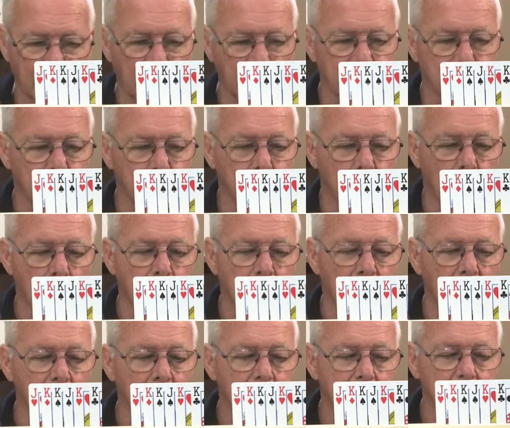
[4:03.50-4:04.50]
to get the trump
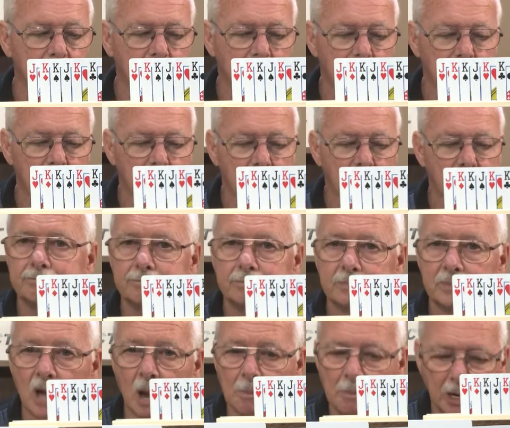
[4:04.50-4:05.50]
out.
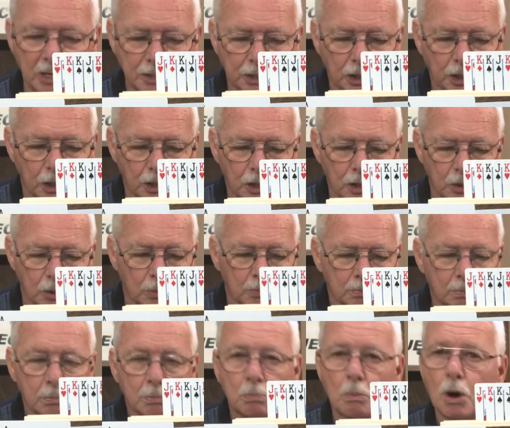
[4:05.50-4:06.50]
Not much you can do.
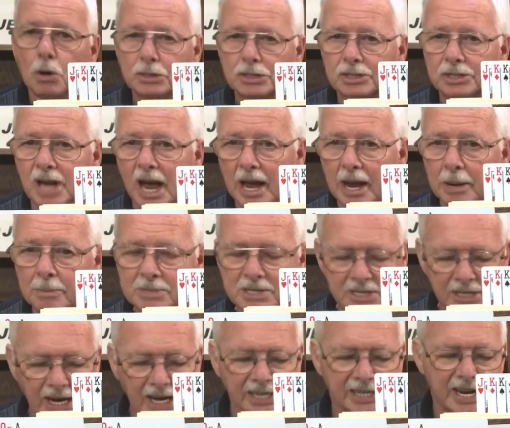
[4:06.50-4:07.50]
Most
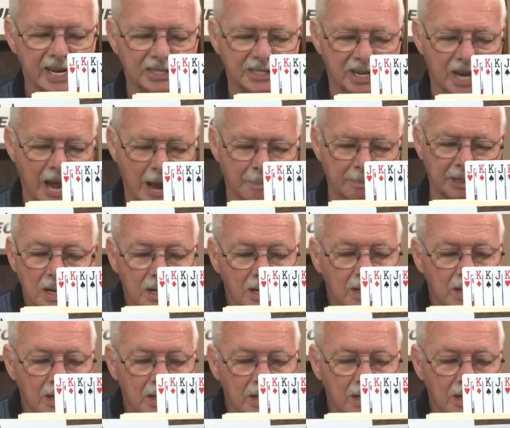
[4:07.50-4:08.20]
times, it doesn't happen.